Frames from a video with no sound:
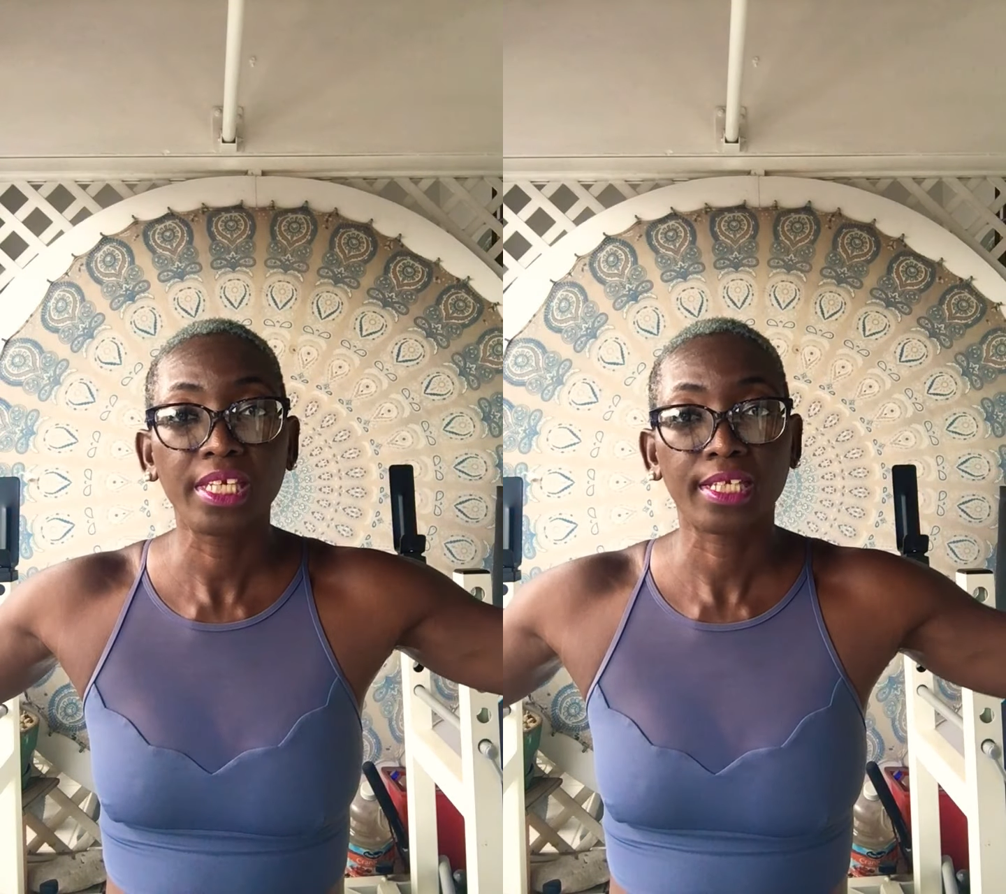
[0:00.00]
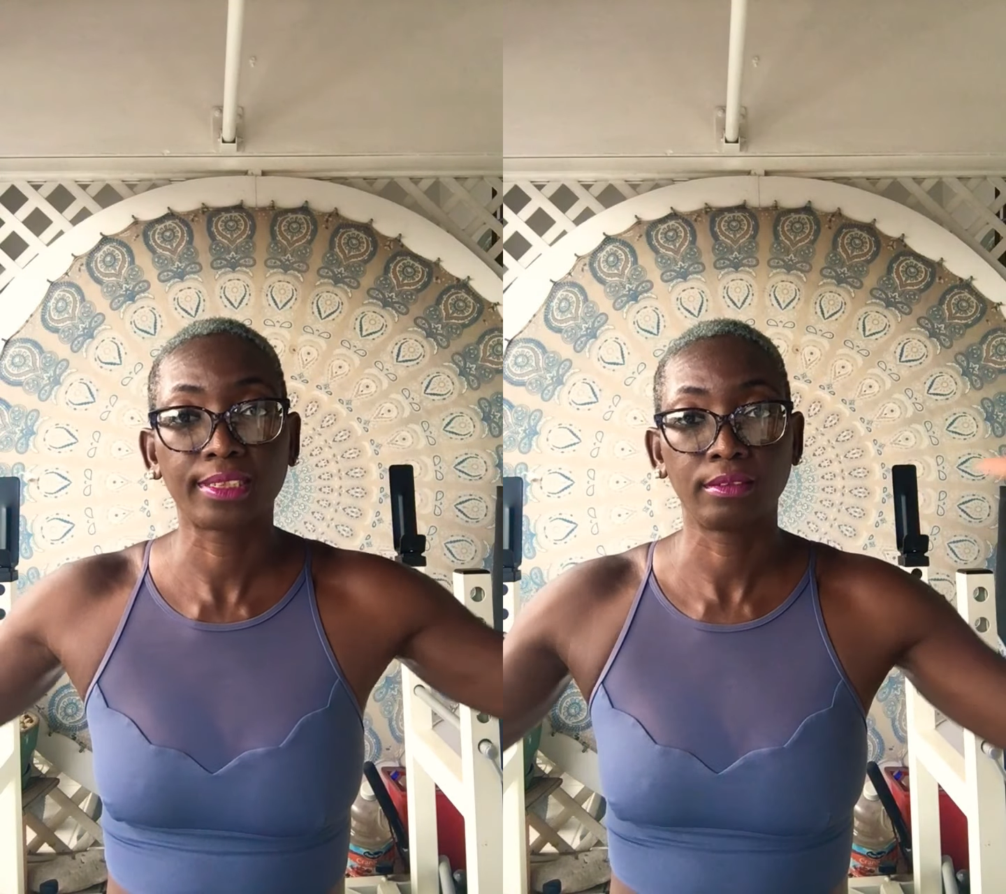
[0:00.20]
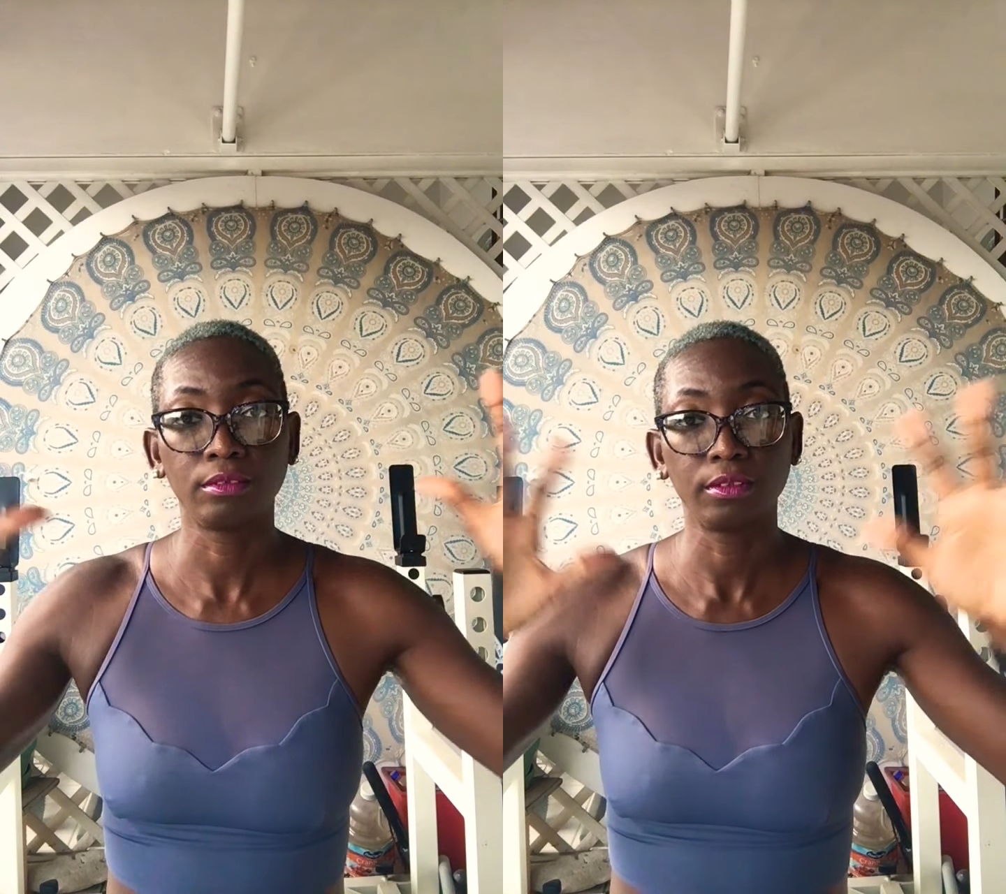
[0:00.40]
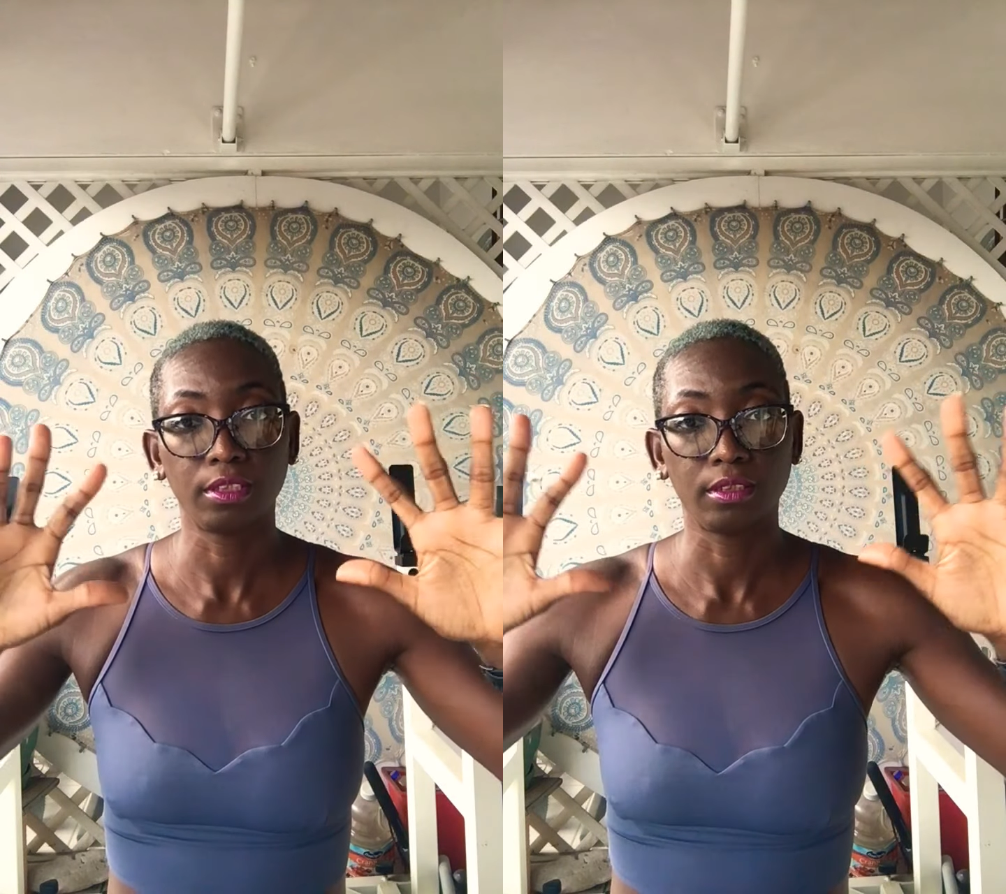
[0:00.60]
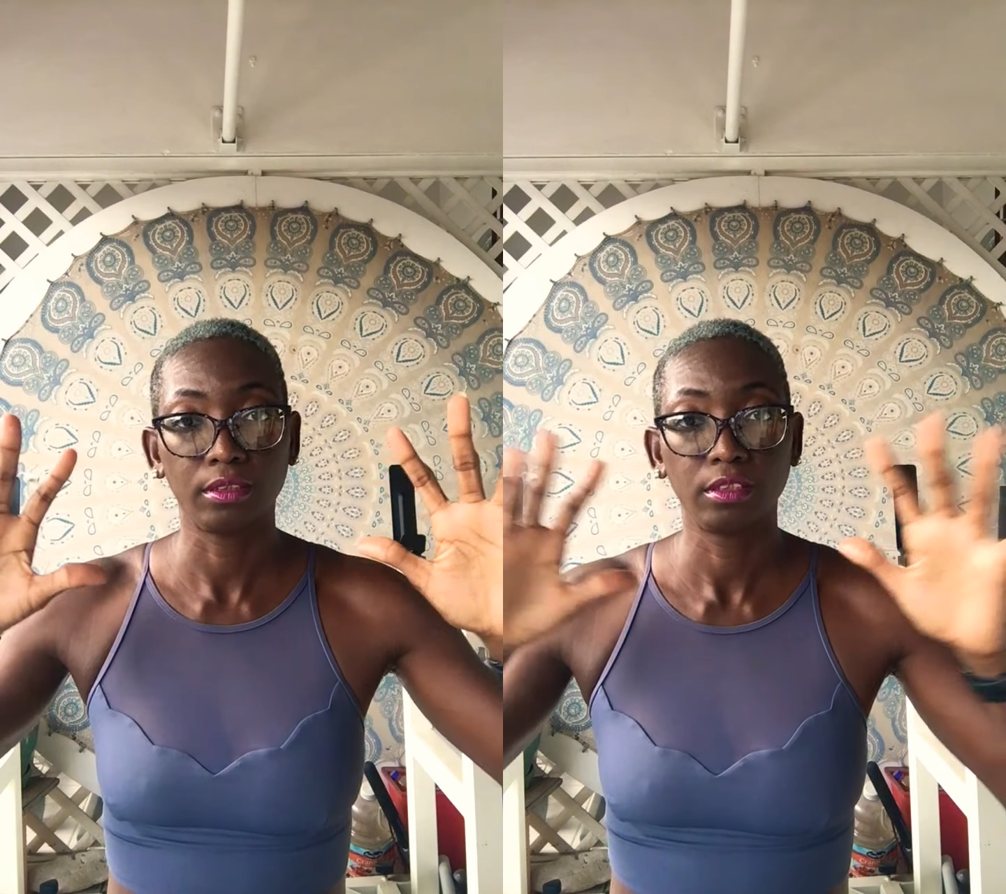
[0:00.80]
external,
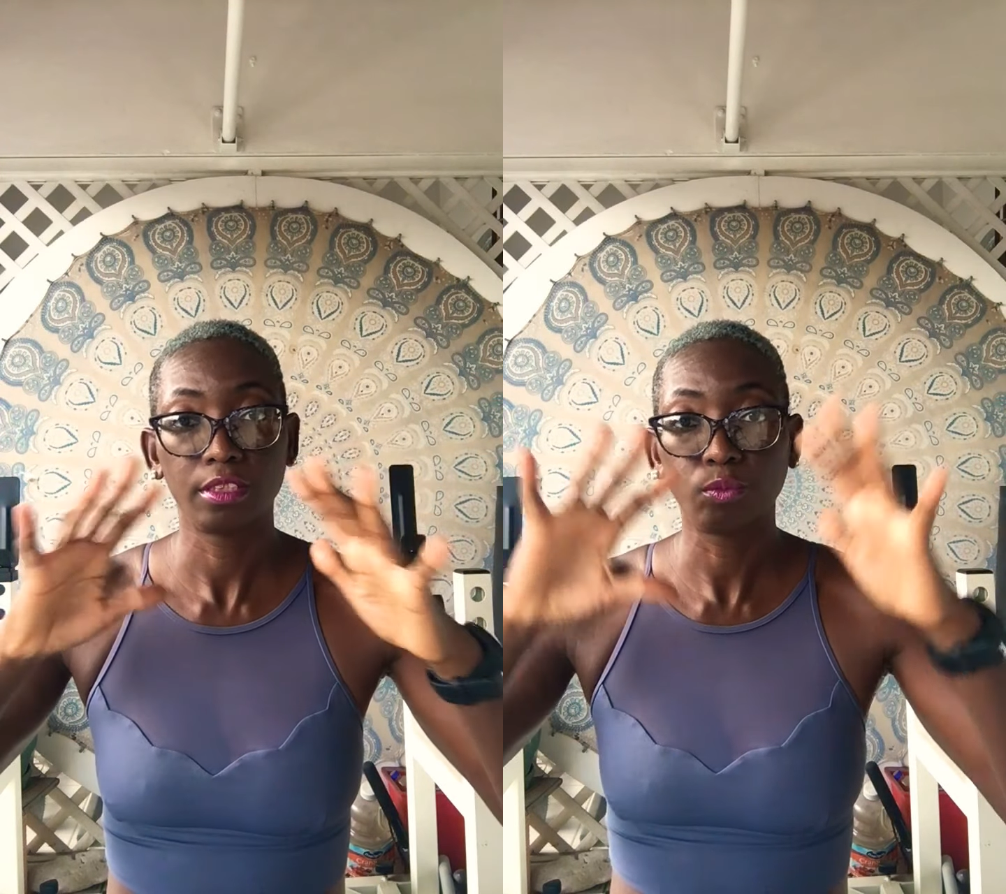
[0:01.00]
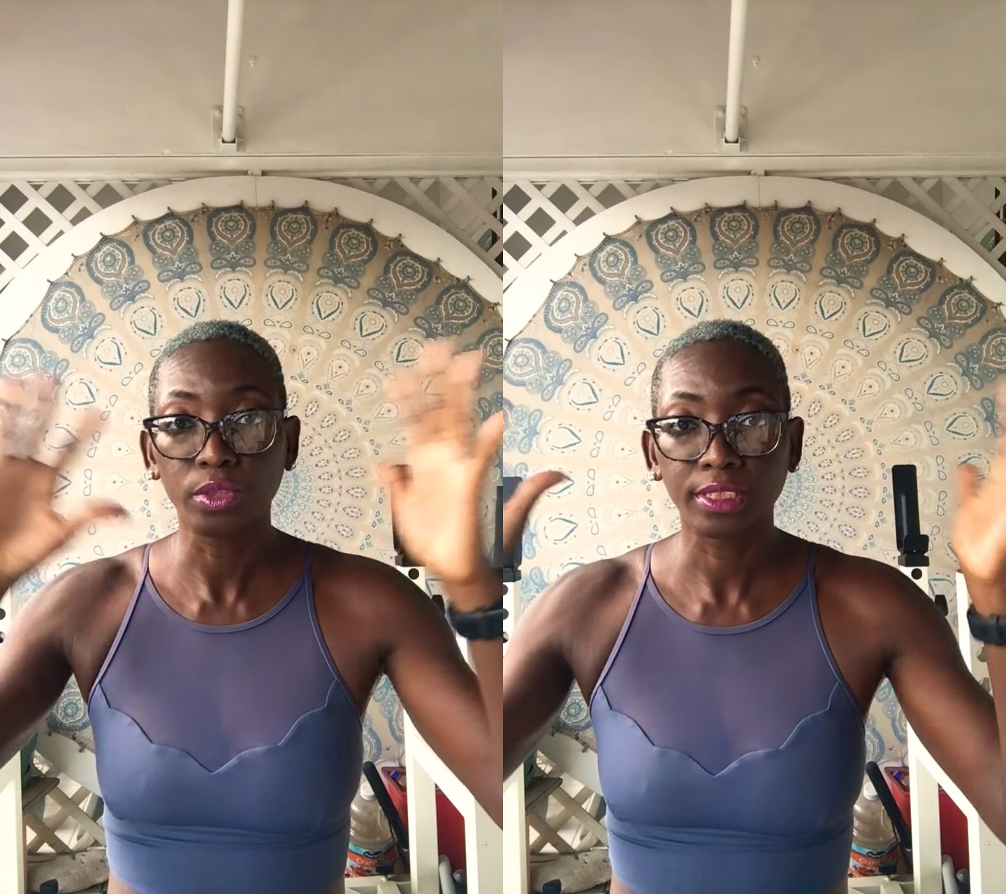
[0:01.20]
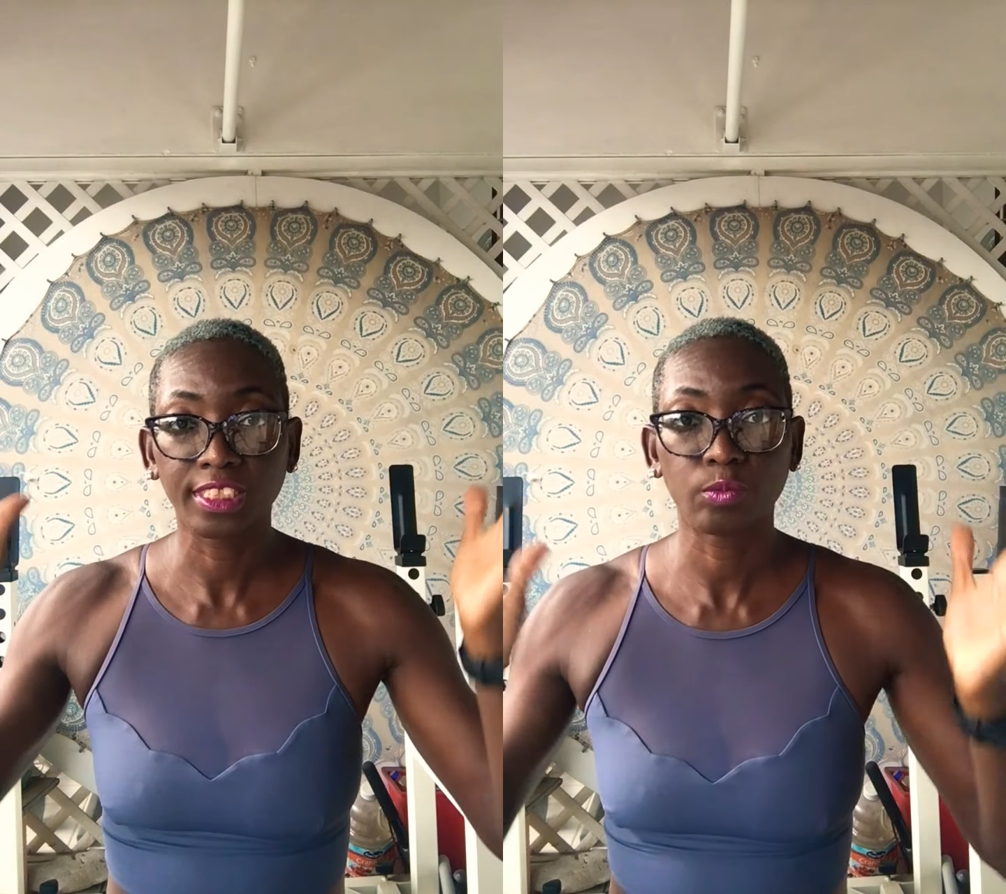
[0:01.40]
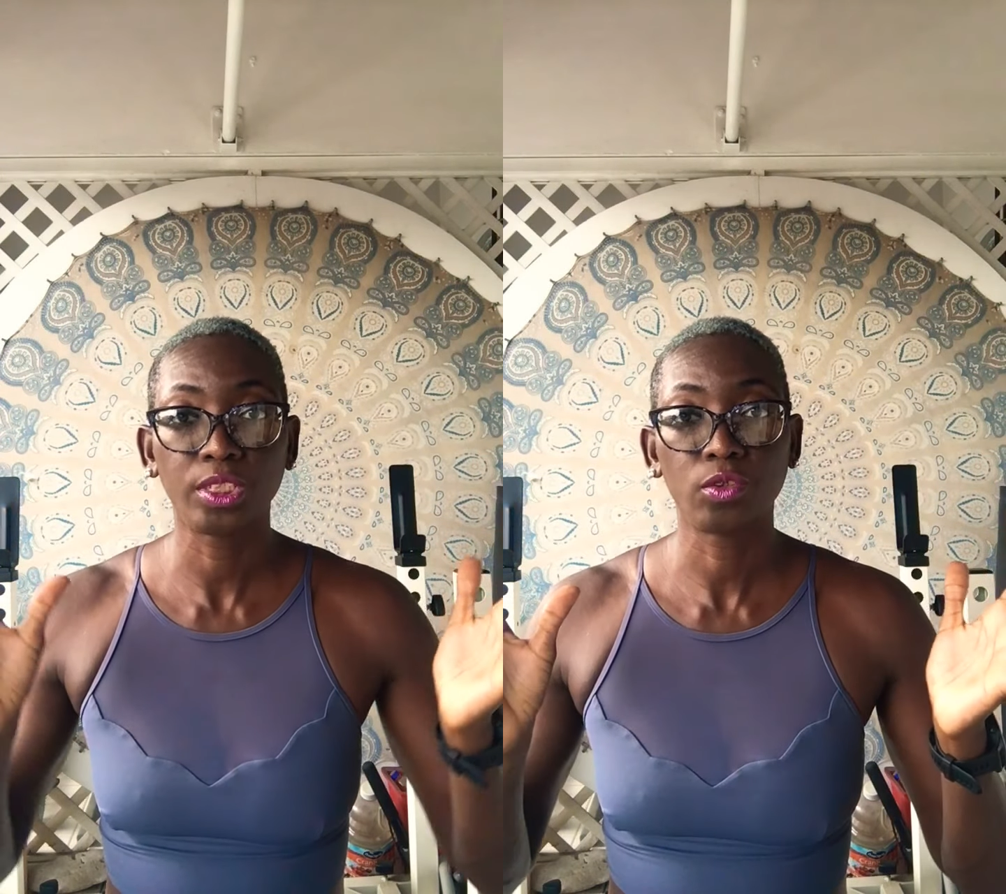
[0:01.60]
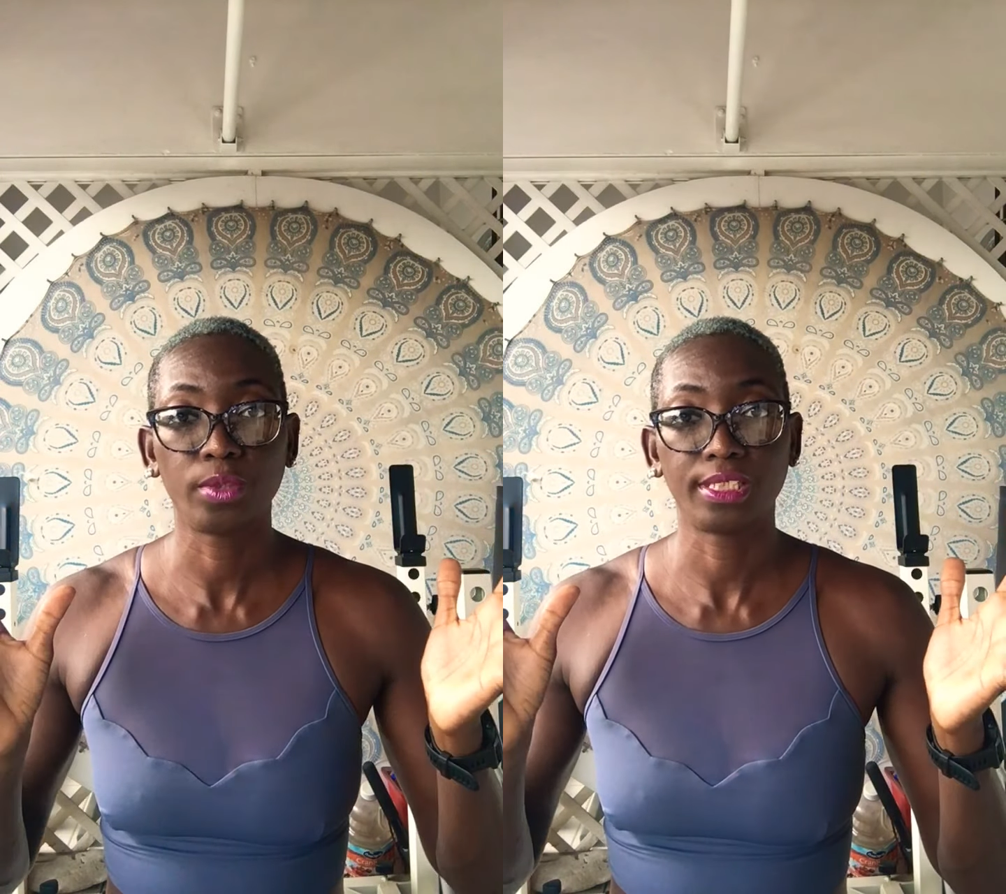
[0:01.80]
the world as we
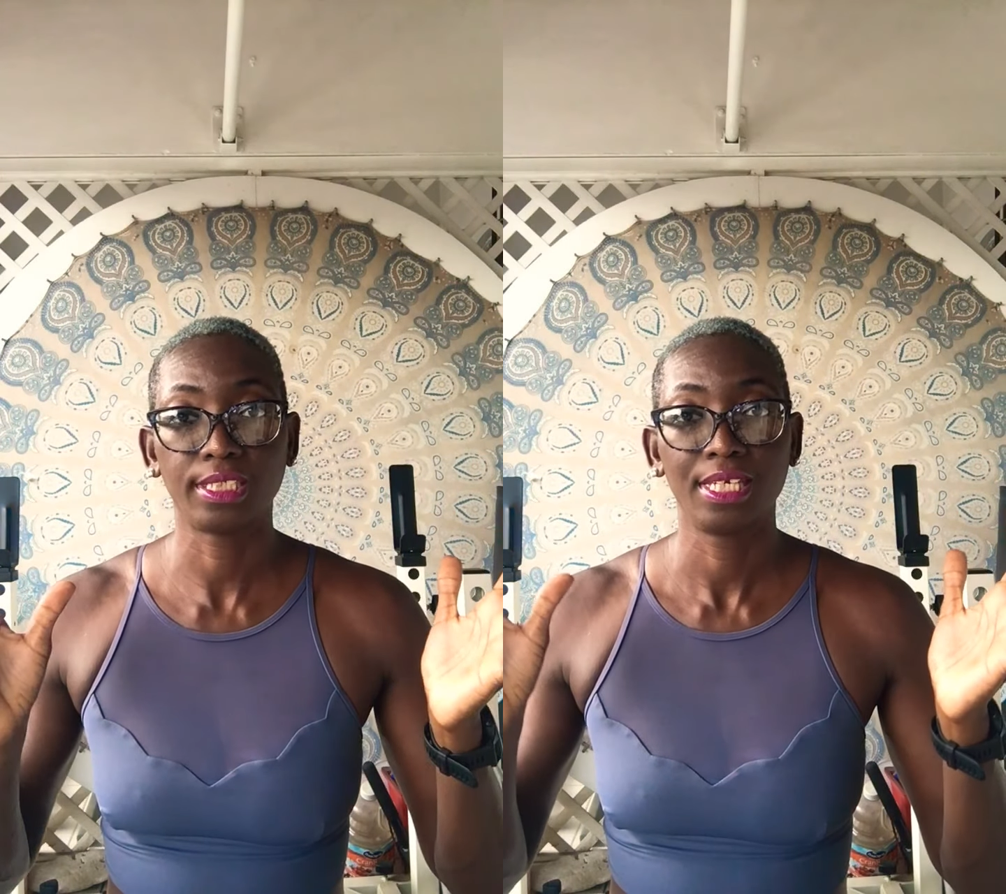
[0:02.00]
know it,